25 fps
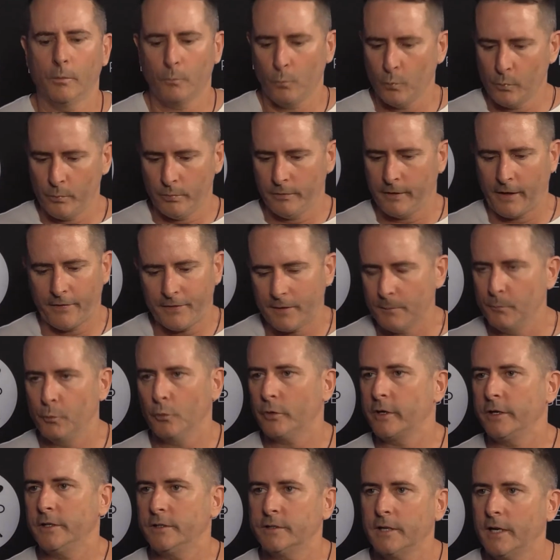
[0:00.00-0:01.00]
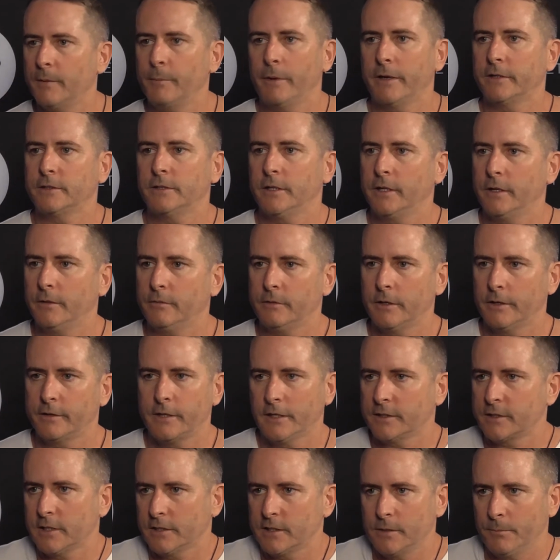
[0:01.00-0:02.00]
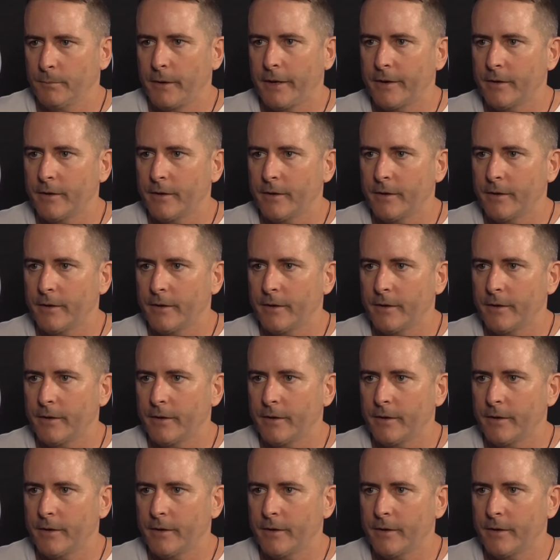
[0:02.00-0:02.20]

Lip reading: nothing bookies say makes any. That doesn't matter.